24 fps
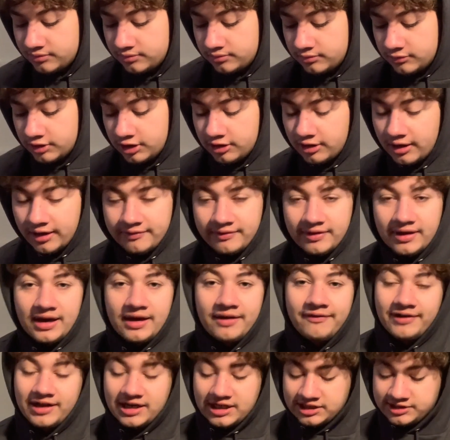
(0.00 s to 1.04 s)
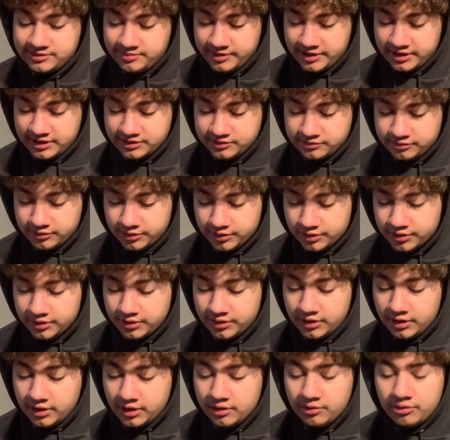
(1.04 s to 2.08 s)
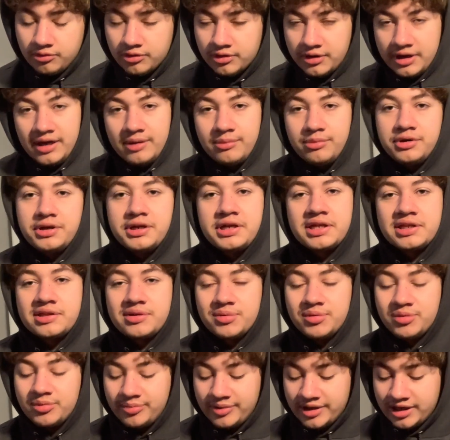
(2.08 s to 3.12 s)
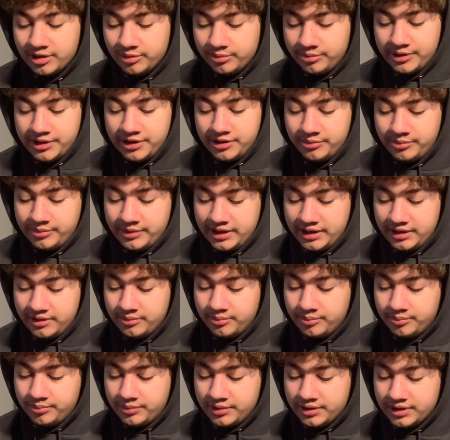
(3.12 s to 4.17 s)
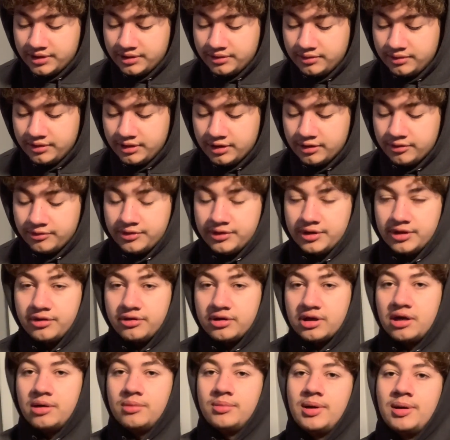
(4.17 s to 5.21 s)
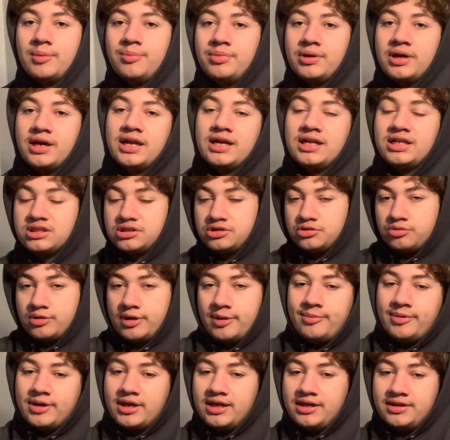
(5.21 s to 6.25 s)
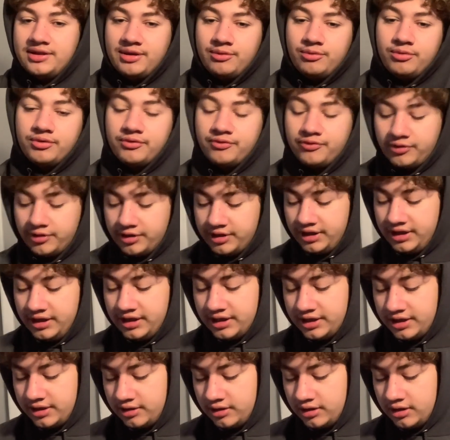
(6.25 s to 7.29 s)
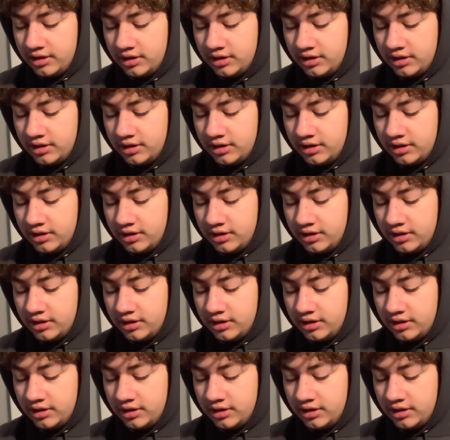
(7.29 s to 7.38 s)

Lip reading: You know, I've had experience where we're able to get them to bite a bigger bait, but you know, they'll come up and kind of just swipe at it. They won't fully eat it.